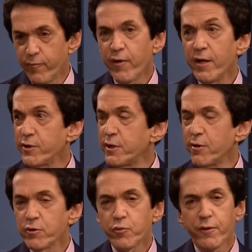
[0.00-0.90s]

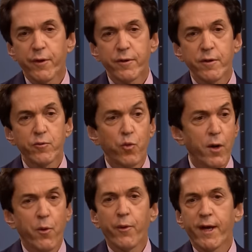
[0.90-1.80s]
volunteers with us, and
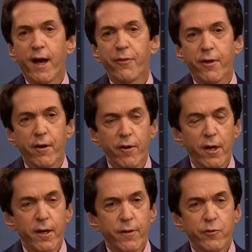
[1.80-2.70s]
right when we got there,
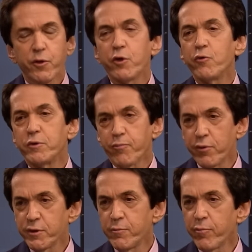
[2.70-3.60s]
there was a huge
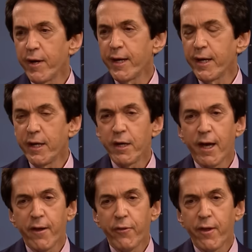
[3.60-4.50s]
prison break-in,
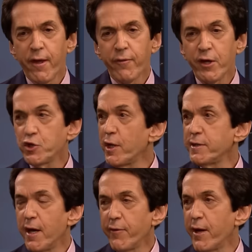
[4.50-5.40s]
and then they
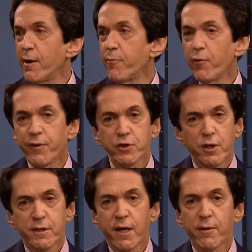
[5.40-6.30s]
shut down the airport, they
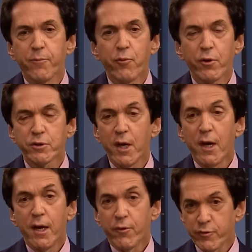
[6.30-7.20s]
shut down the ports,
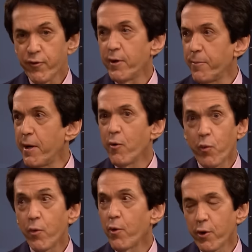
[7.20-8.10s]
and it was very
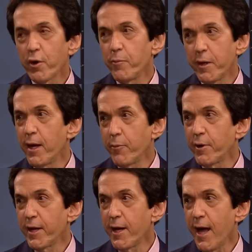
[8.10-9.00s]
apparent we weren't going to be
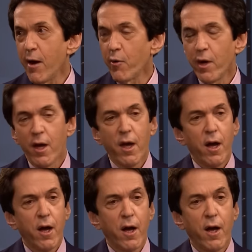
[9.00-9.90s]
able to get out.
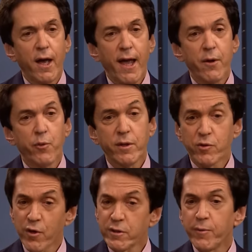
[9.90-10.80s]
And we
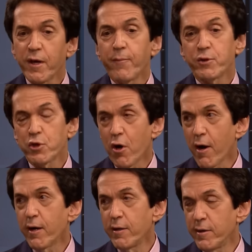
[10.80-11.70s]
start to become a
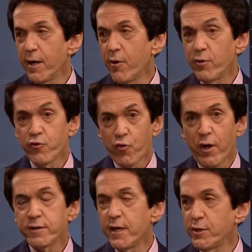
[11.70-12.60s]
target there and
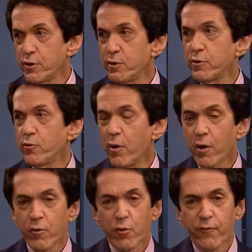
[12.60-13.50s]
draw attention to
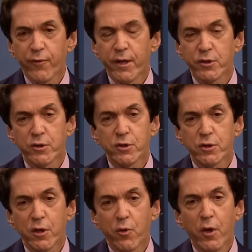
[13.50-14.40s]
our orphanage. And
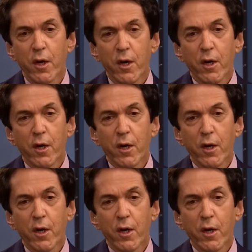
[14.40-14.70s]
so